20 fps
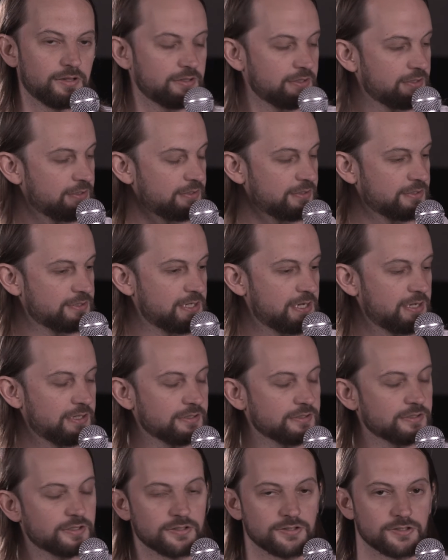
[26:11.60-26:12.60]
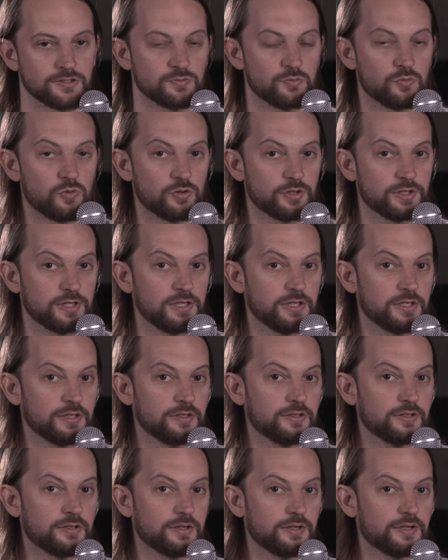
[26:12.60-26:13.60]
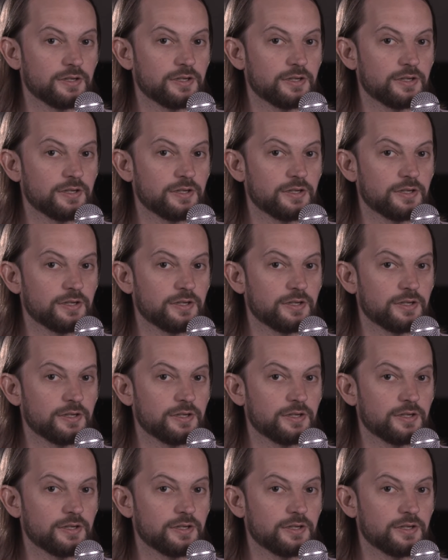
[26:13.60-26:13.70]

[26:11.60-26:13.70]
the talent can just walk in.